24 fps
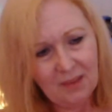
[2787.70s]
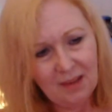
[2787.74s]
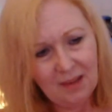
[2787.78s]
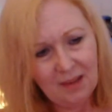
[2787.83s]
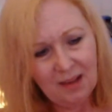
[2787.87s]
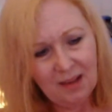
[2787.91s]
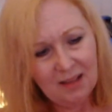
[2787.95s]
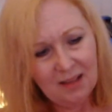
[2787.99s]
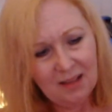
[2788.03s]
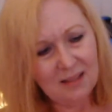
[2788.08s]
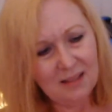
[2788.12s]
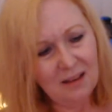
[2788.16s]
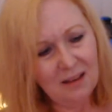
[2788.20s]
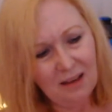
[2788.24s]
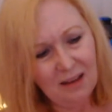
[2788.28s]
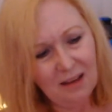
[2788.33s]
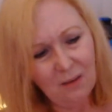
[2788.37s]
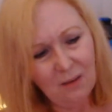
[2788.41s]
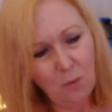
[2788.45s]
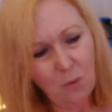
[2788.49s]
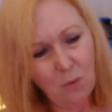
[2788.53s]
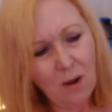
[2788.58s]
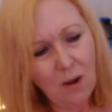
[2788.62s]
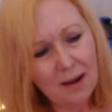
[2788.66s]
It's like,
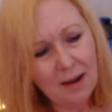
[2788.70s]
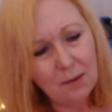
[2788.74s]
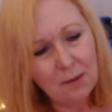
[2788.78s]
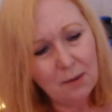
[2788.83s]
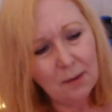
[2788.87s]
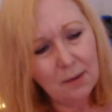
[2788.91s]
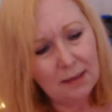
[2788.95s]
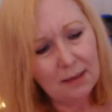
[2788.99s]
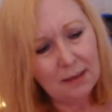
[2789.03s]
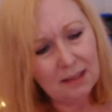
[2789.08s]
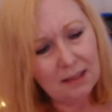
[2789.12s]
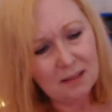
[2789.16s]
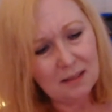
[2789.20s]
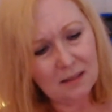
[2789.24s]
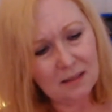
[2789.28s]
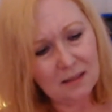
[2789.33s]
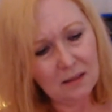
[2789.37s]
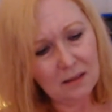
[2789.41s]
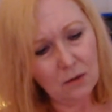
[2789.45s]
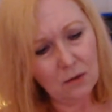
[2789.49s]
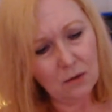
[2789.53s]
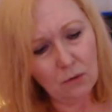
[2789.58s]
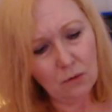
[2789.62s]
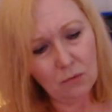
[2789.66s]
why do I get
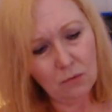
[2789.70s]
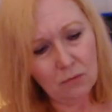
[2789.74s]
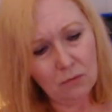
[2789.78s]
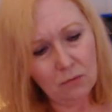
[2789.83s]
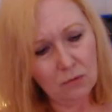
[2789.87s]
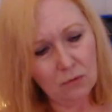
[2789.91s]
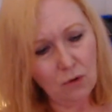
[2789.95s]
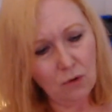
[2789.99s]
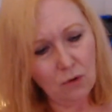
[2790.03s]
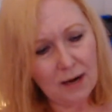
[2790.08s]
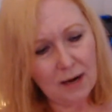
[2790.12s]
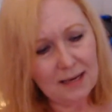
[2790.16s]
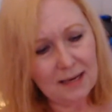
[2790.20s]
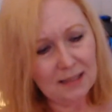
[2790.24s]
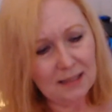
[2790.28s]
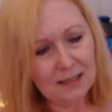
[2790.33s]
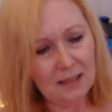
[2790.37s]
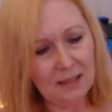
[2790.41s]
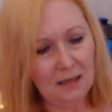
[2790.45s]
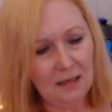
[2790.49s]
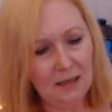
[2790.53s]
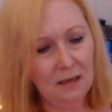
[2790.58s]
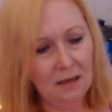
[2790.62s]
so crazy?